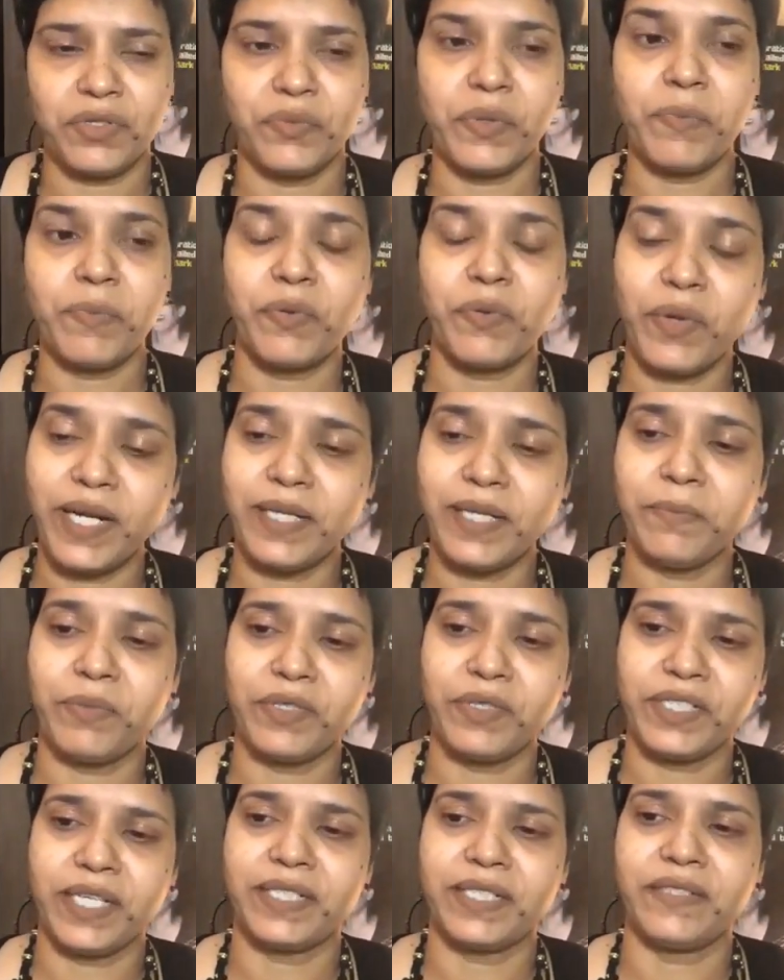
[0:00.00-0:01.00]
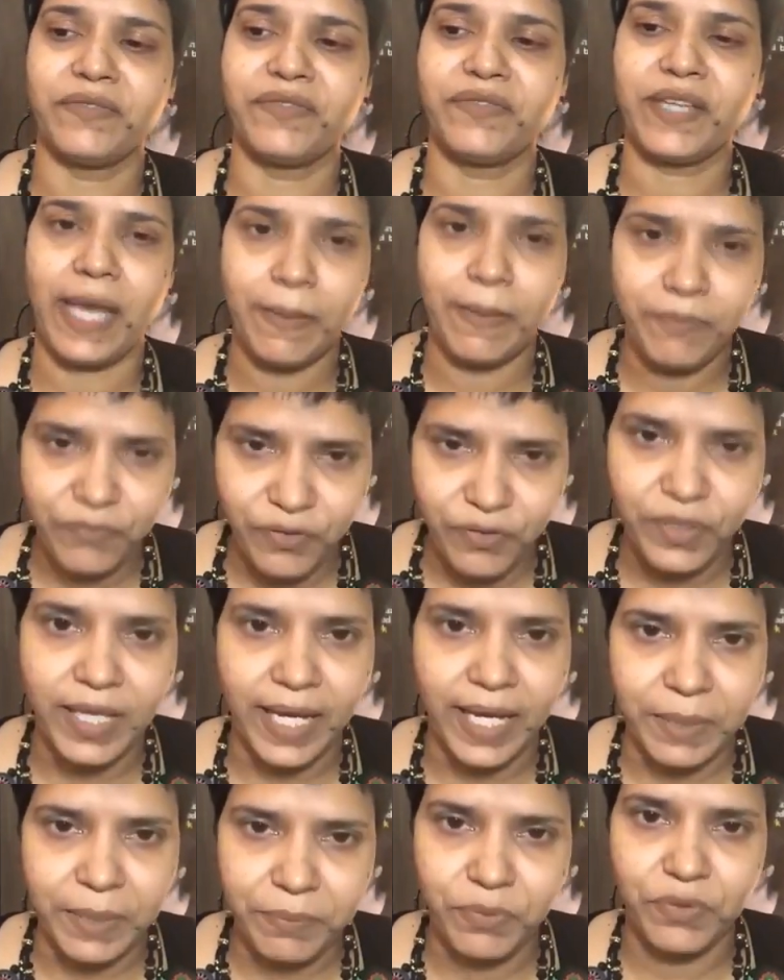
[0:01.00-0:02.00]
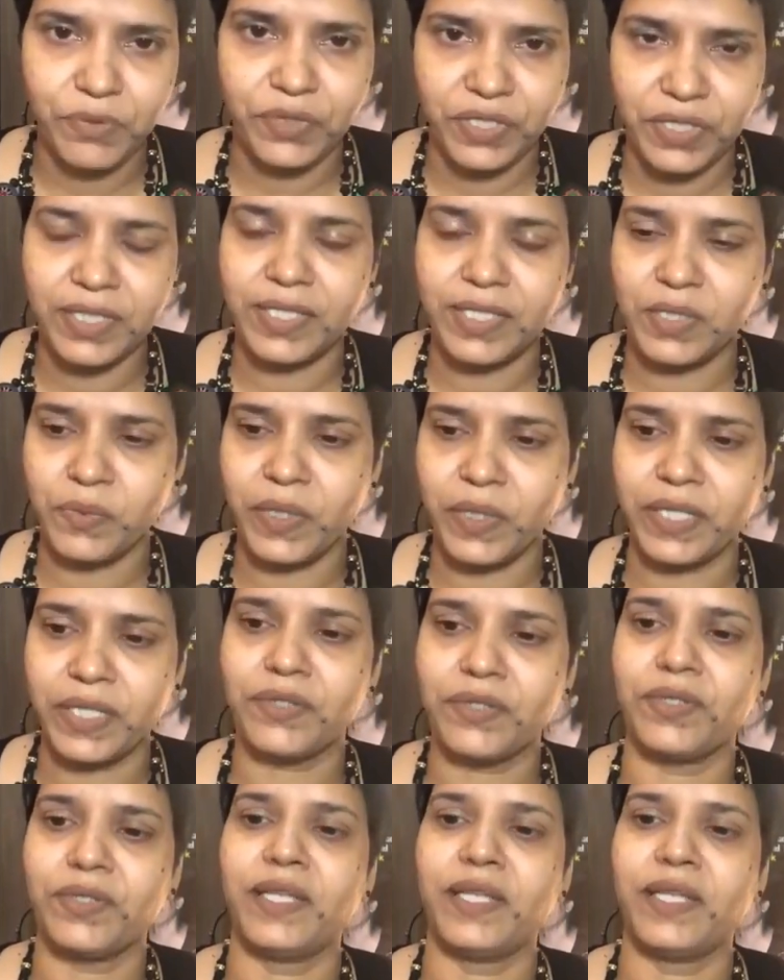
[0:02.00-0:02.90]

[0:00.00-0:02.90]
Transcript: So we provide a protective cap for that portion as well,